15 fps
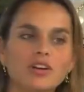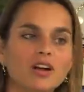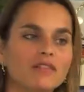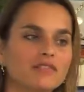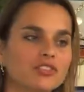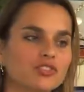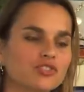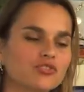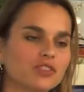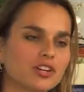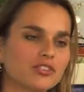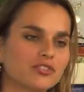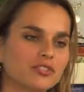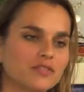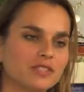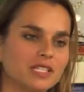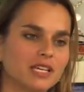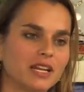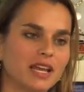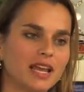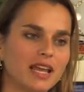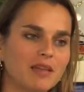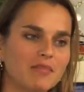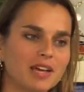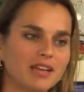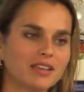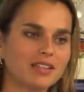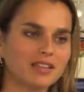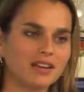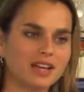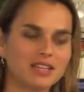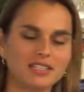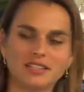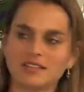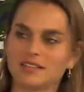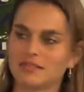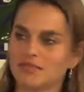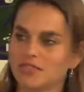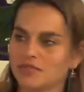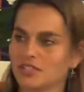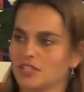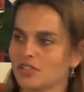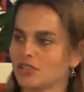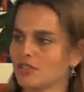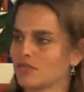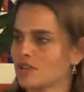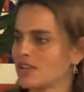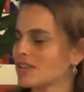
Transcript: of the structure of DNA back in the 1953, I